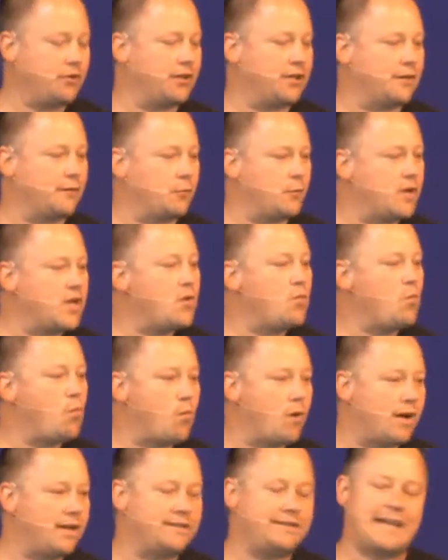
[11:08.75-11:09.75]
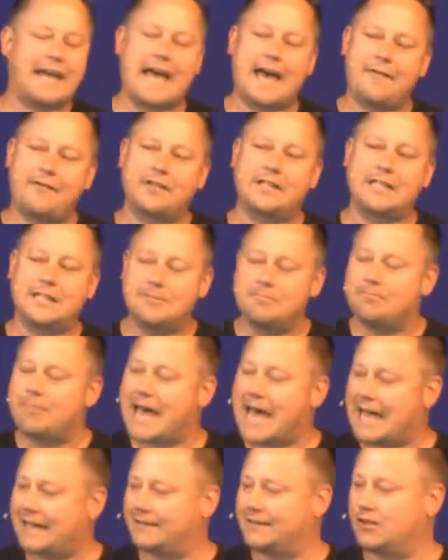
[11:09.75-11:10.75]
And if we want to have an
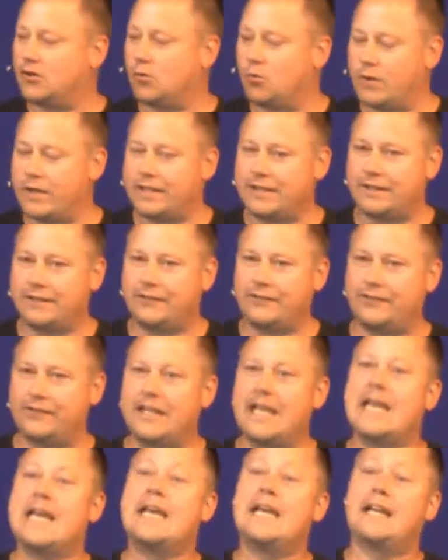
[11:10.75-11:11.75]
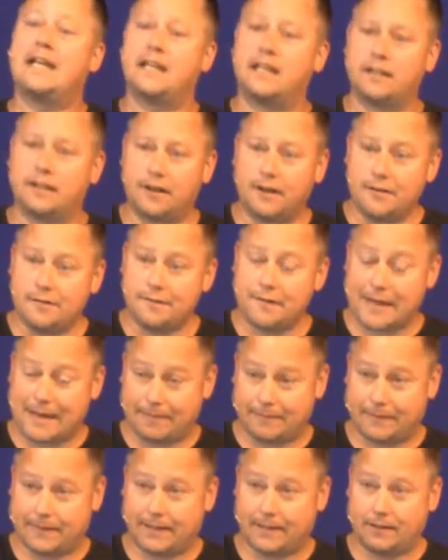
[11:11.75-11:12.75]
impacting witness in our
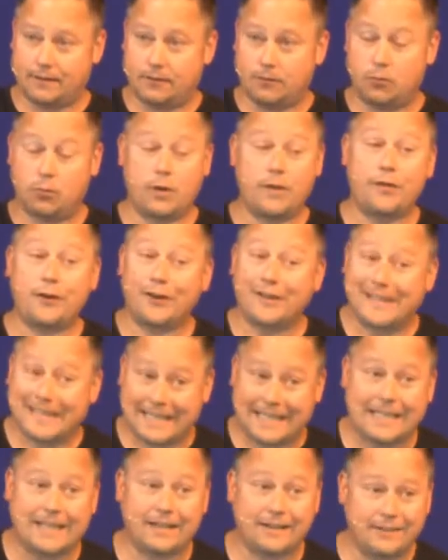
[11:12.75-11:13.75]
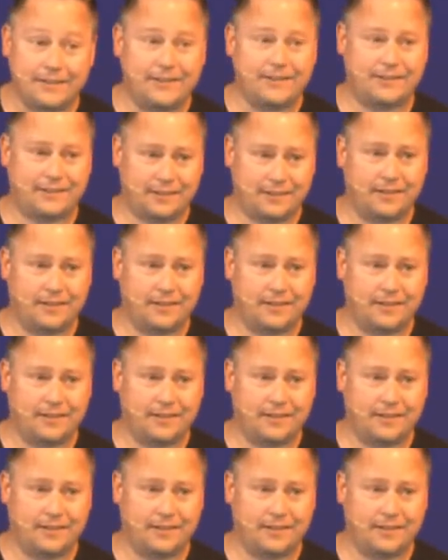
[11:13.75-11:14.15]
family, with our kids,